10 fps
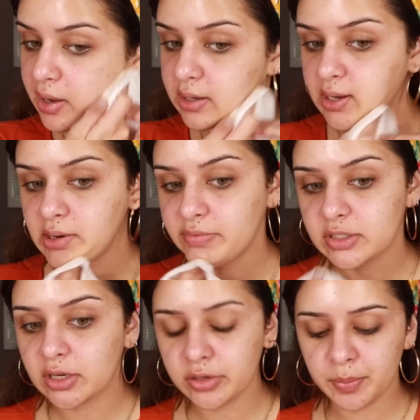I can't even
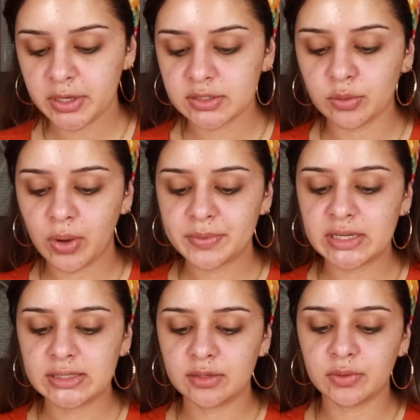tell you because the
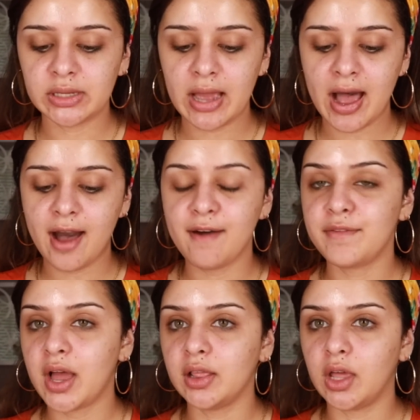website didn't really
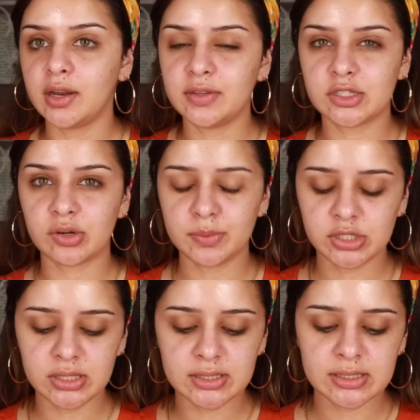have a lot of
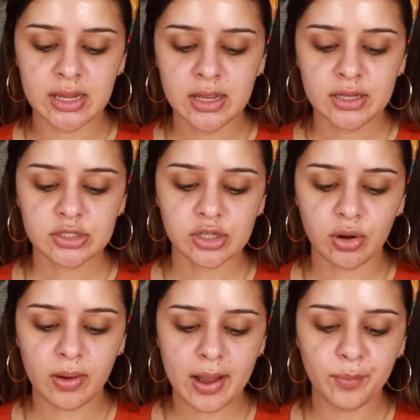descriptions.
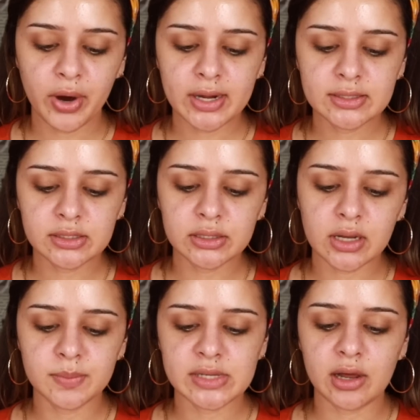So I'm waiting till it
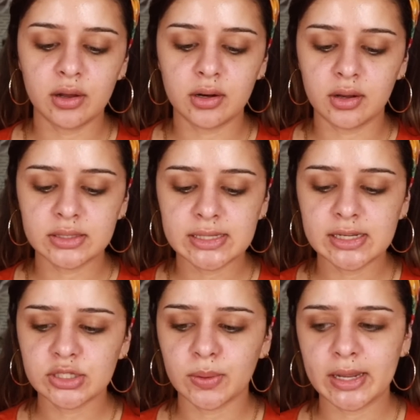comes out on
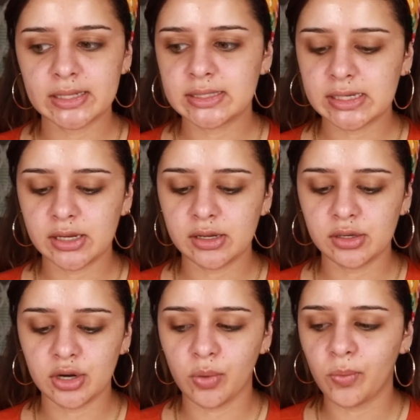Ulta so I can see,
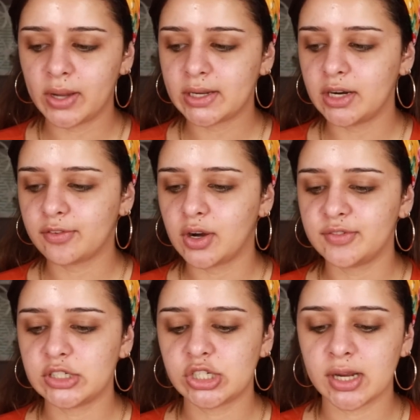you know, what kind of
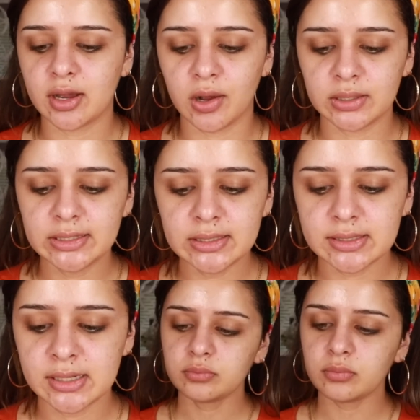coverage they call it.